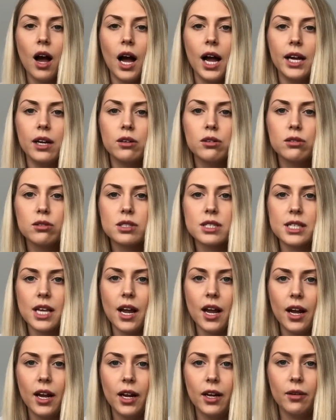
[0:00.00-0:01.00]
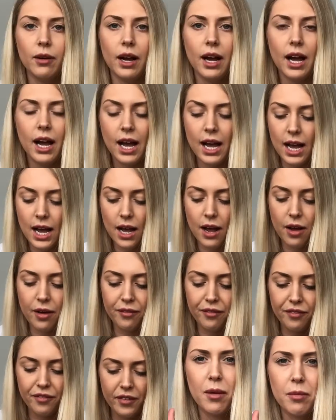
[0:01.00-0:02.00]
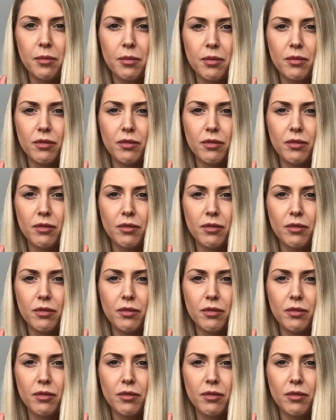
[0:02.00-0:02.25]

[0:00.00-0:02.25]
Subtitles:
I also have a